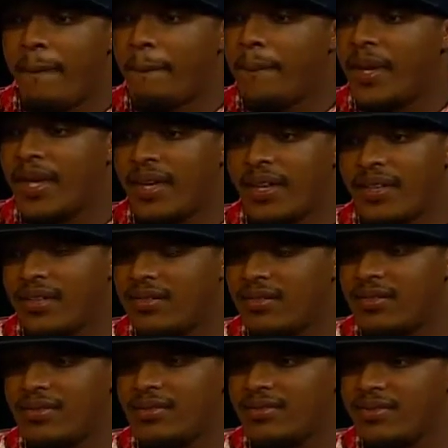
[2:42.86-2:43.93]
being
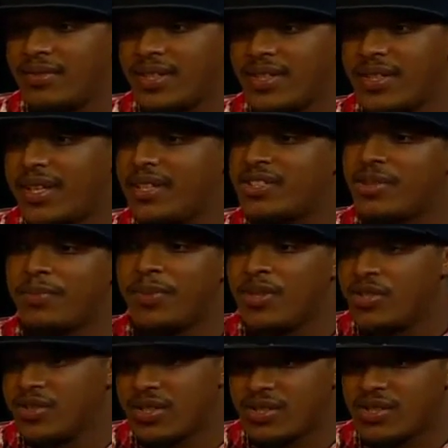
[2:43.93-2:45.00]
just into
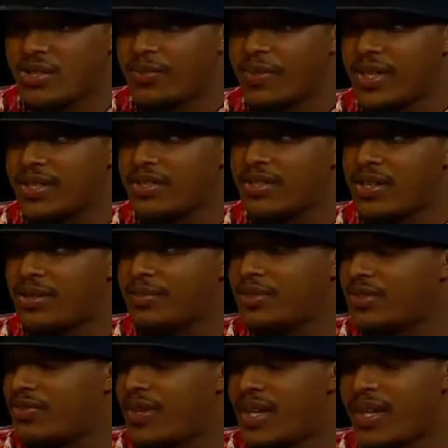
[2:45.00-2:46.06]
music so much. So I'm
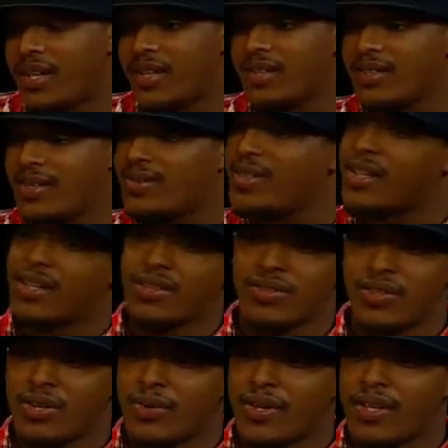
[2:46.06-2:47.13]
just ready. I was like, you
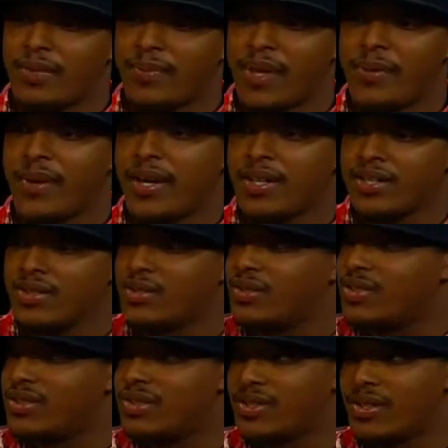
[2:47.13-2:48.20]
know what? Maybe I could do
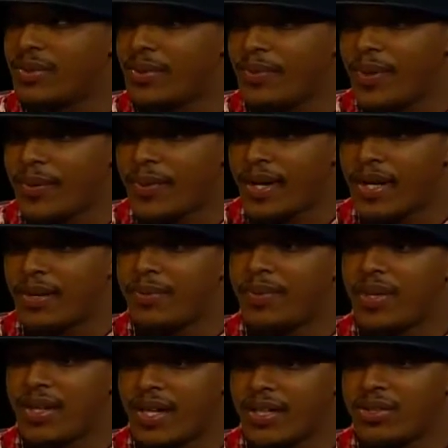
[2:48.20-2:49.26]
this. You know, I mean, maybe I could
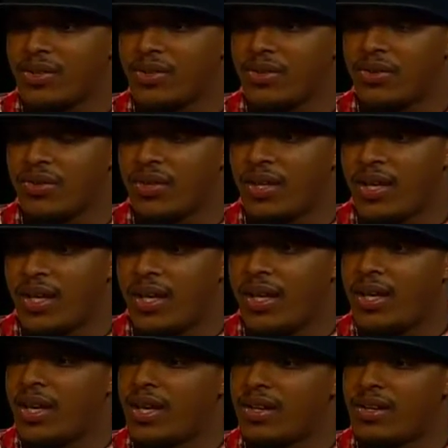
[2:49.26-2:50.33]
be that dude.
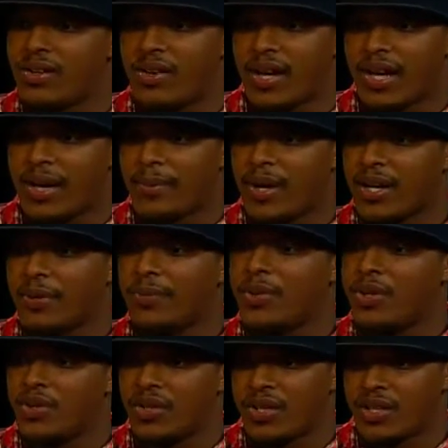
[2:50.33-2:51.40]
And, you know, I got my
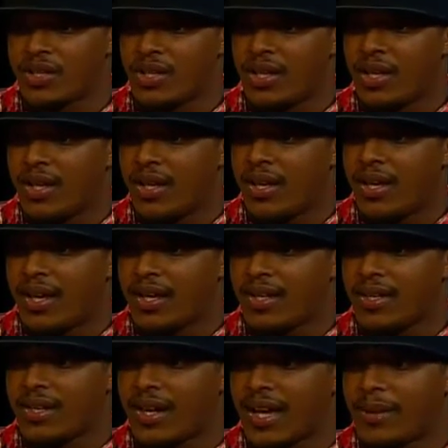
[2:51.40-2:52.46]
computer, and
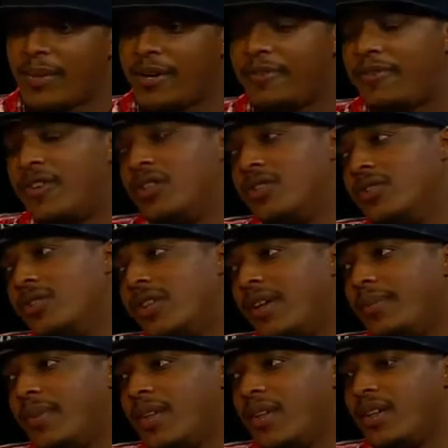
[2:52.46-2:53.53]
then I got my first.
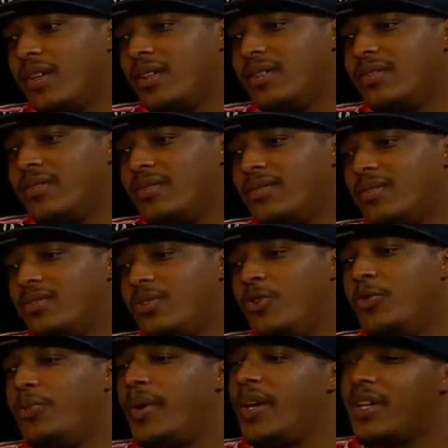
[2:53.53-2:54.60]
I mean,
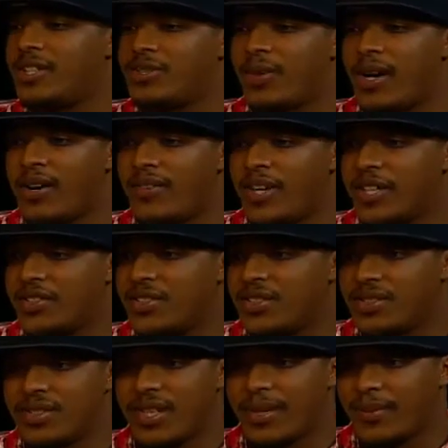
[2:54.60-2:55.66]
two pair twelve
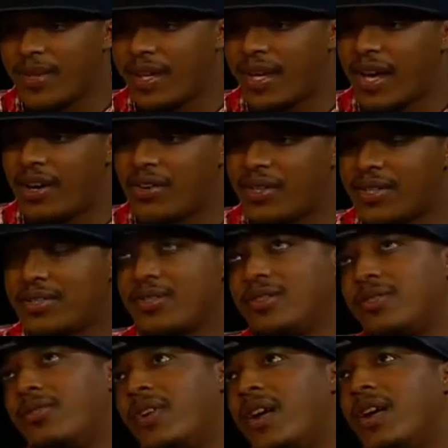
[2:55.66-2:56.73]
hundreds. And I mean, got on. This
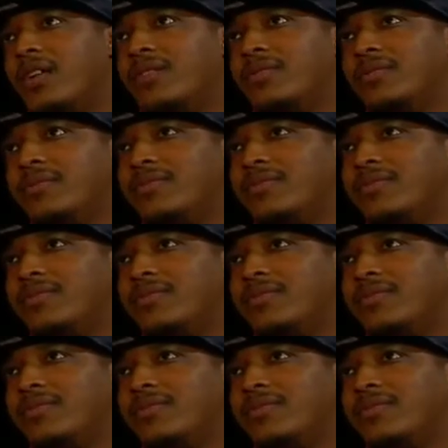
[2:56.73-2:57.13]
is around